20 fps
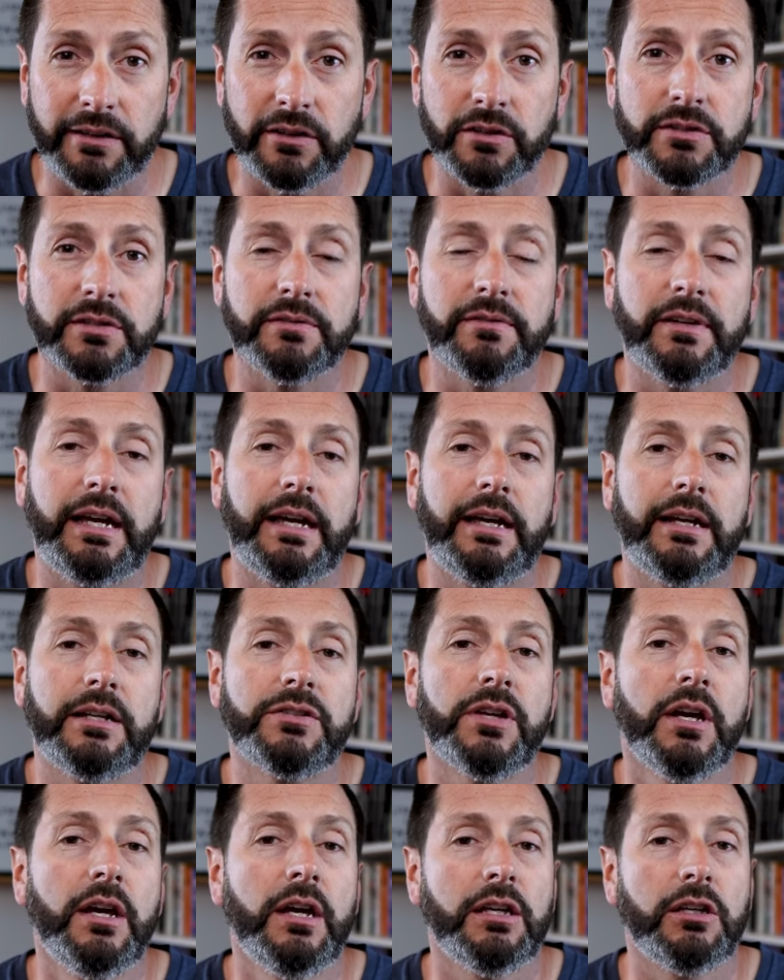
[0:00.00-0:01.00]
years of
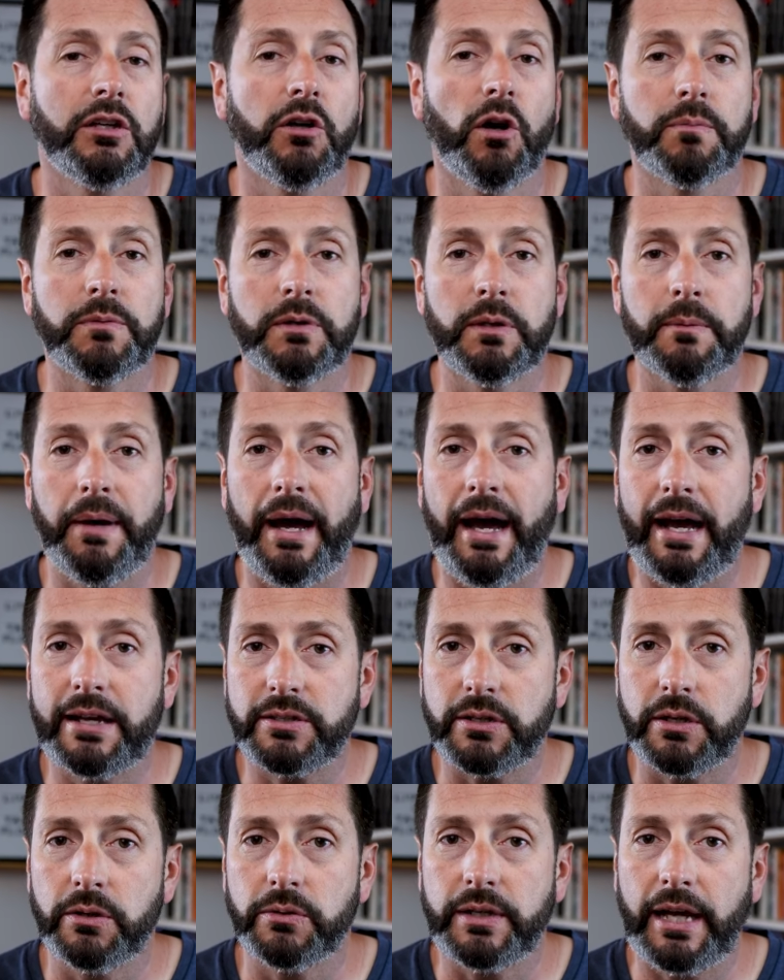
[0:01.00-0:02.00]
age. You go up into
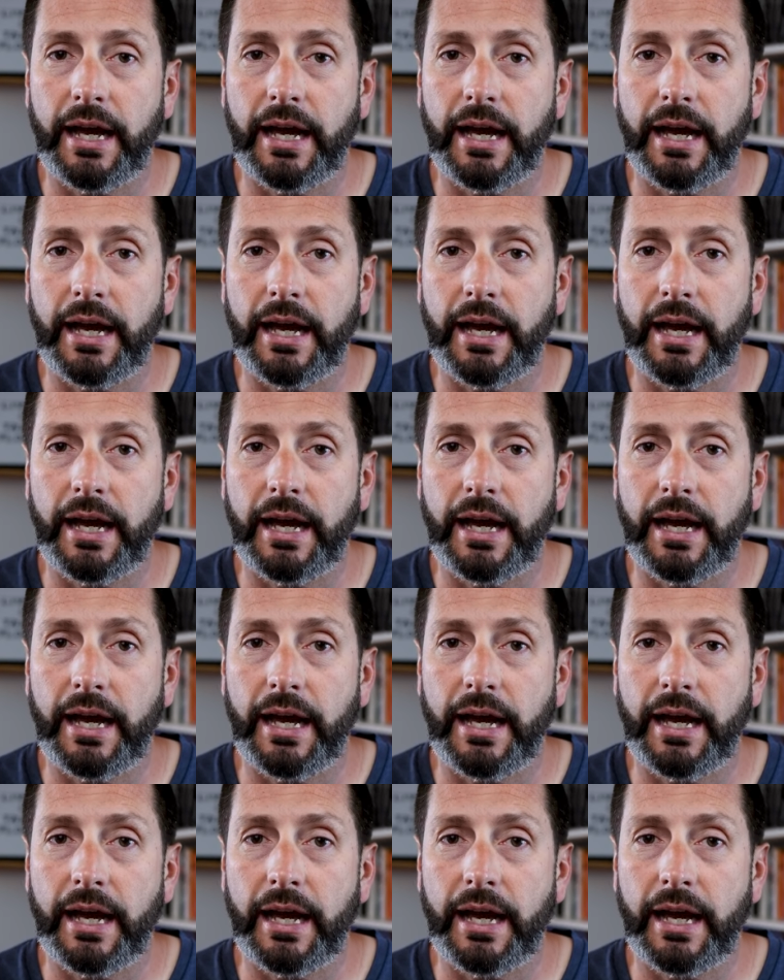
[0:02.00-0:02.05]
Pasco